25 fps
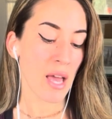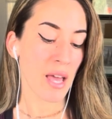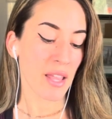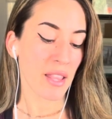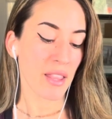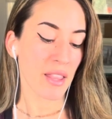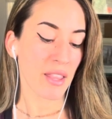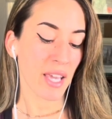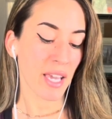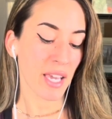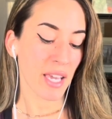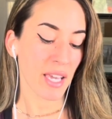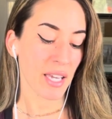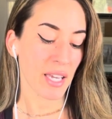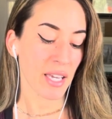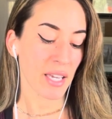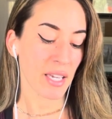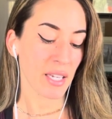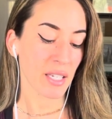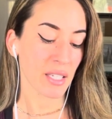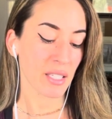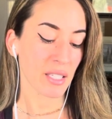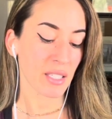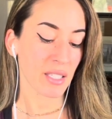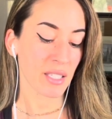
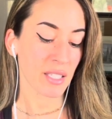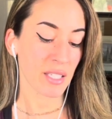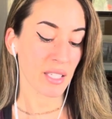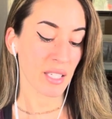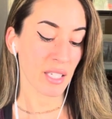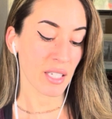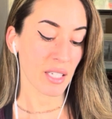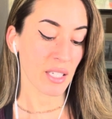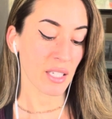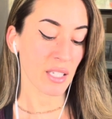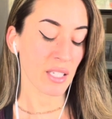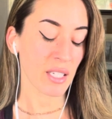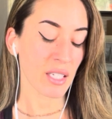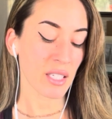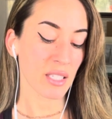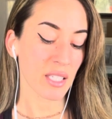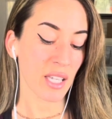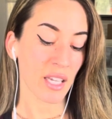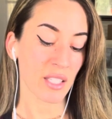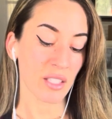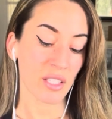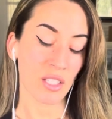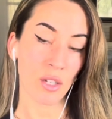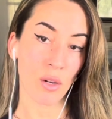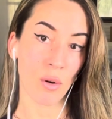They did
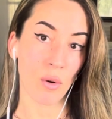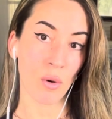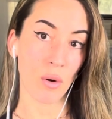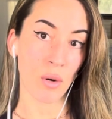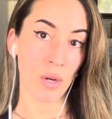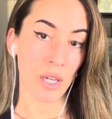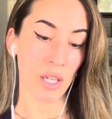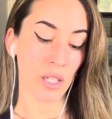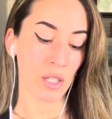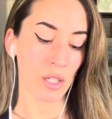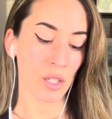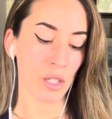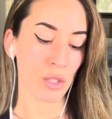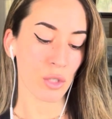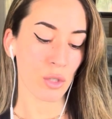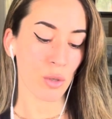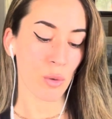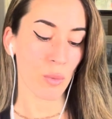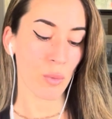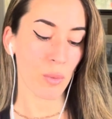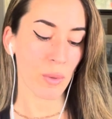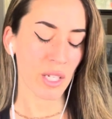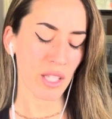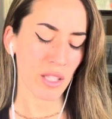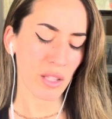test it on
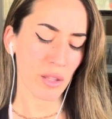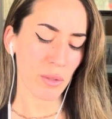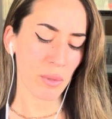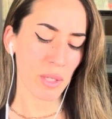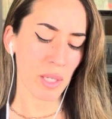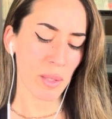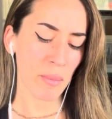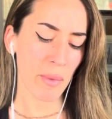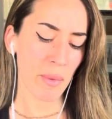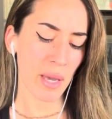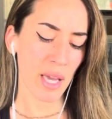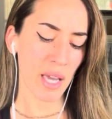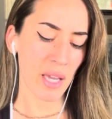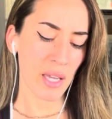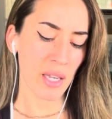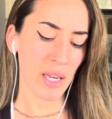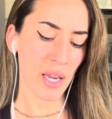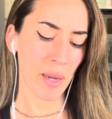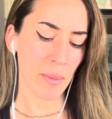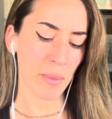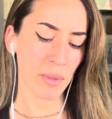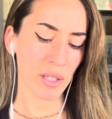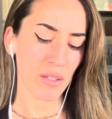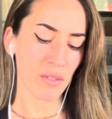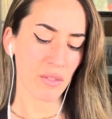23 men.
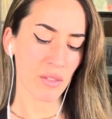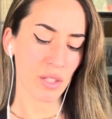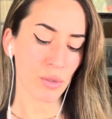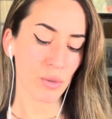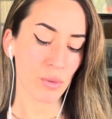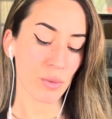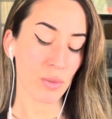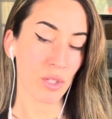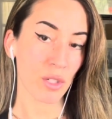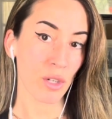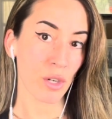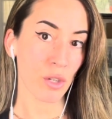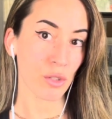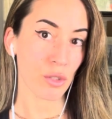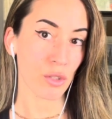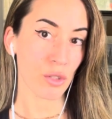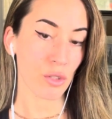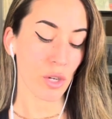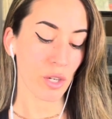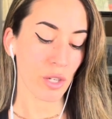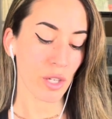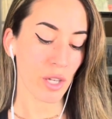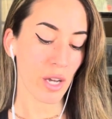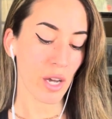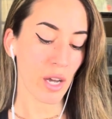I believe this was in
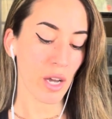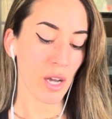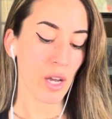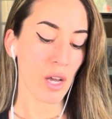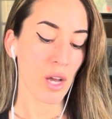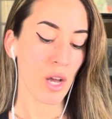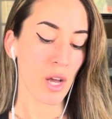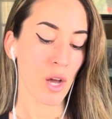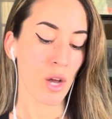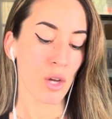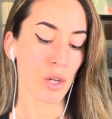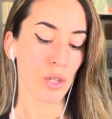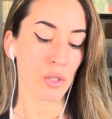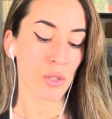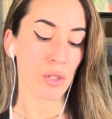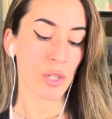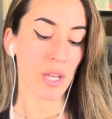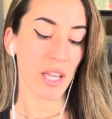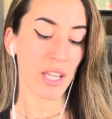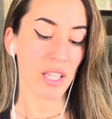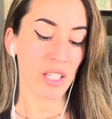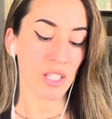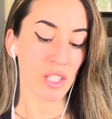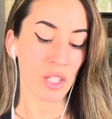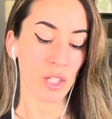Australia,
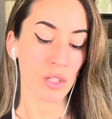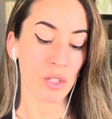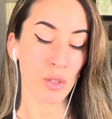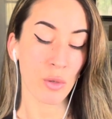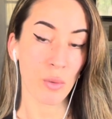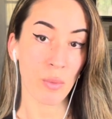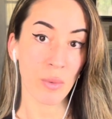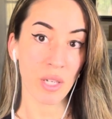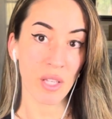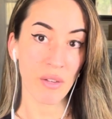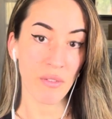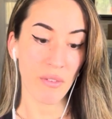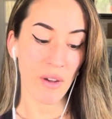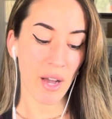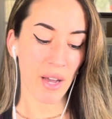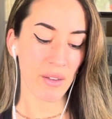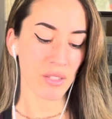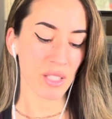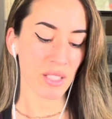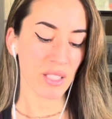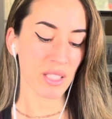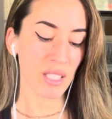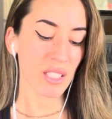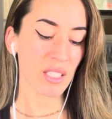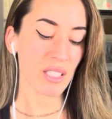ages 25
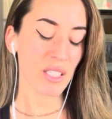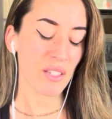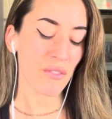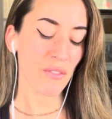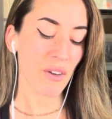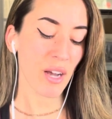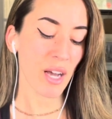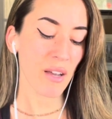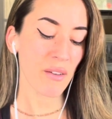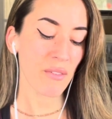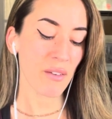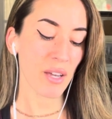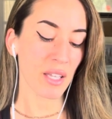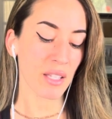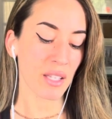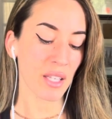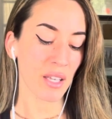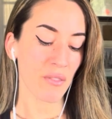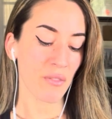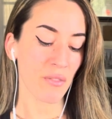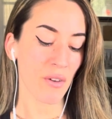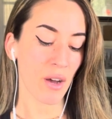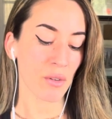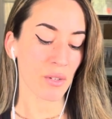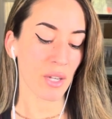to 65, and they
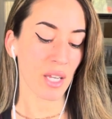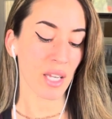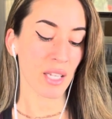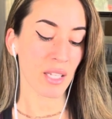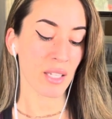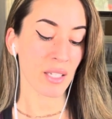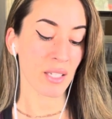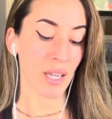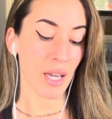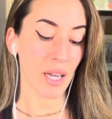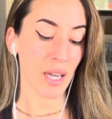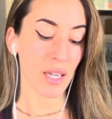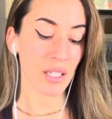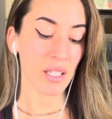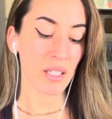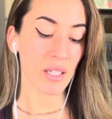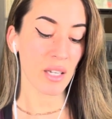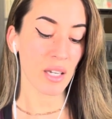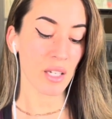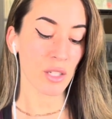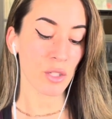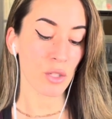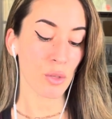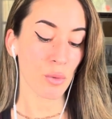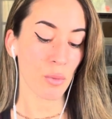found a
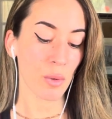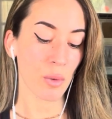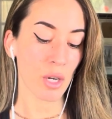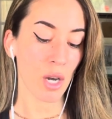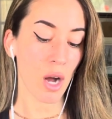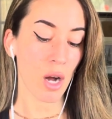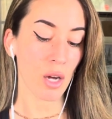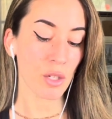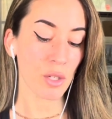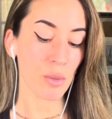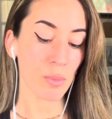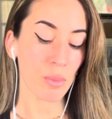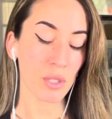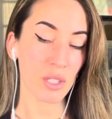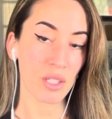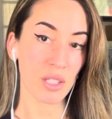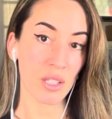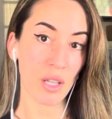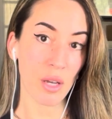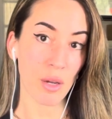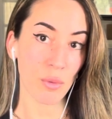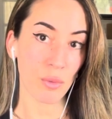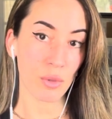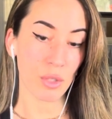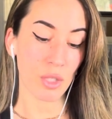99 to
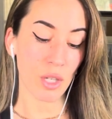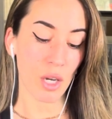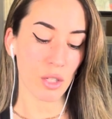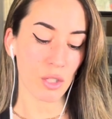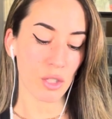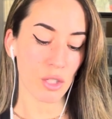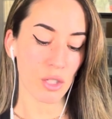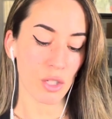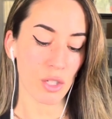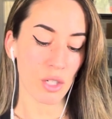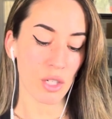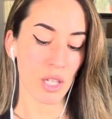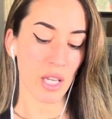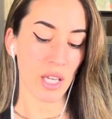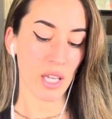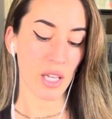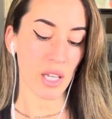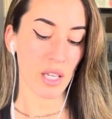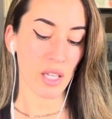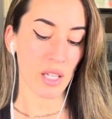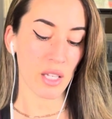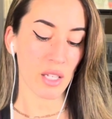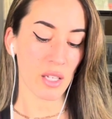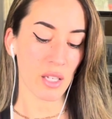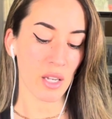100% reduction
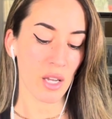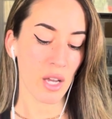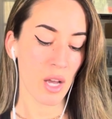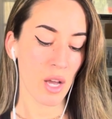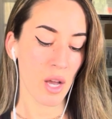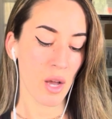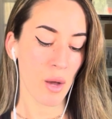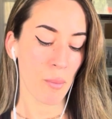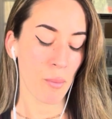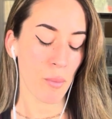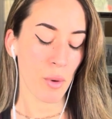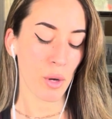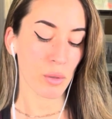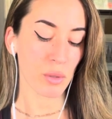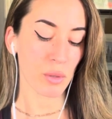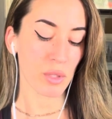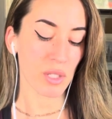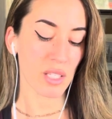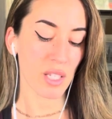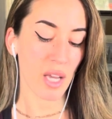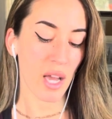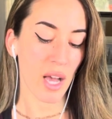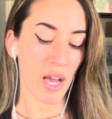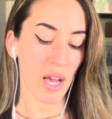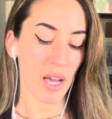in
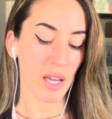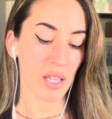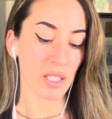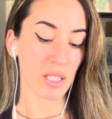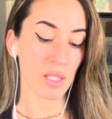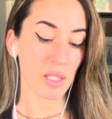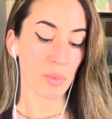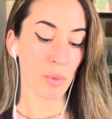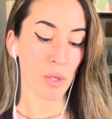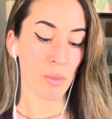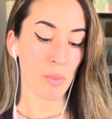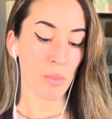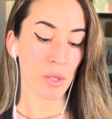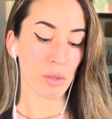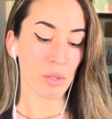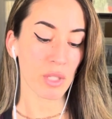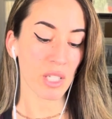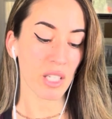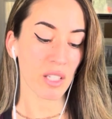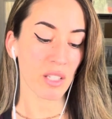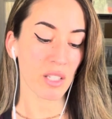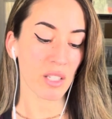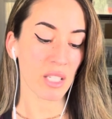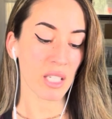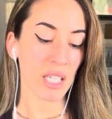mot- uh, sperm
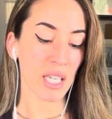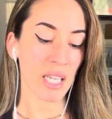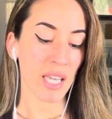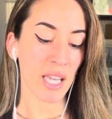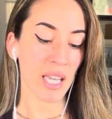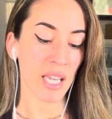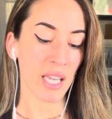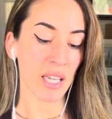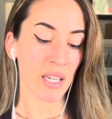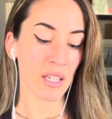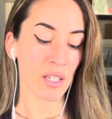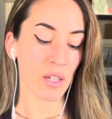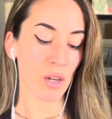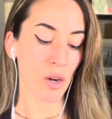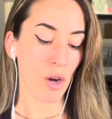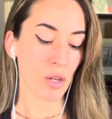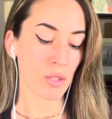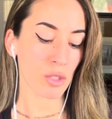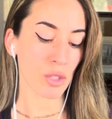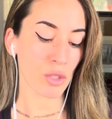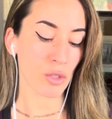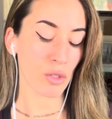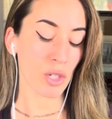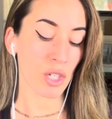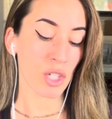motility and
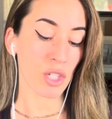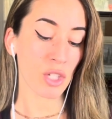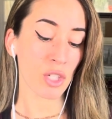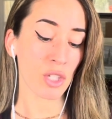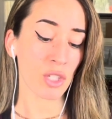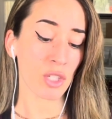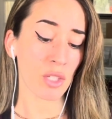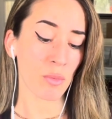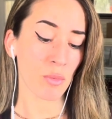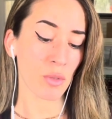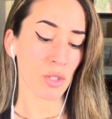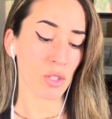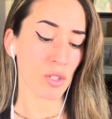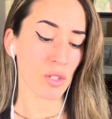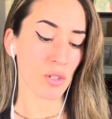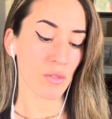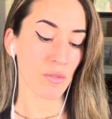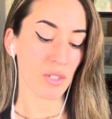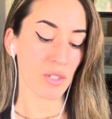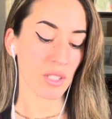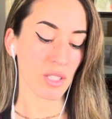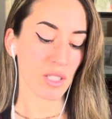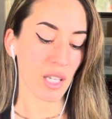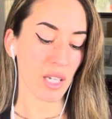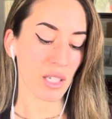concentration, similar to
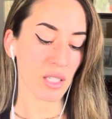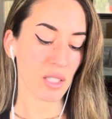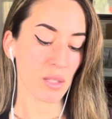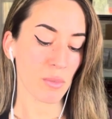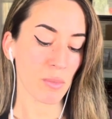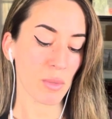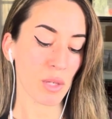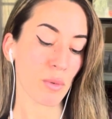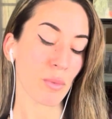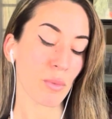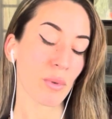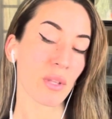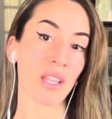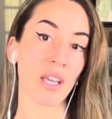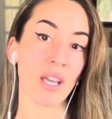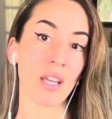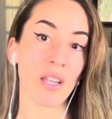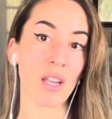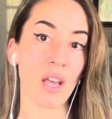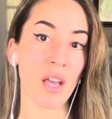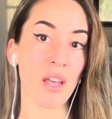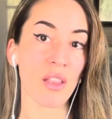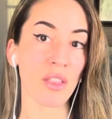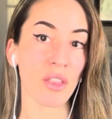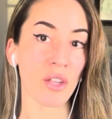vasectomy
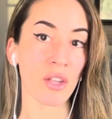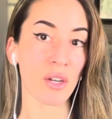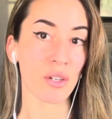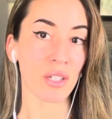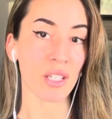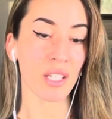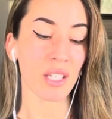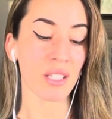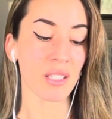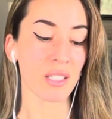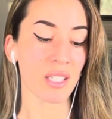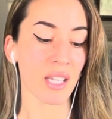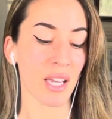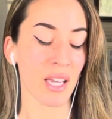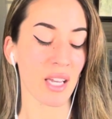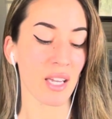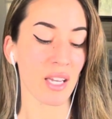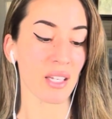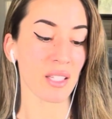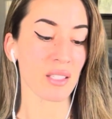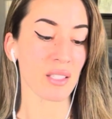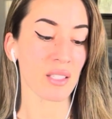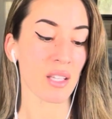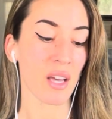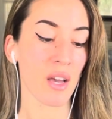within 30
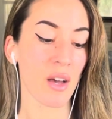days.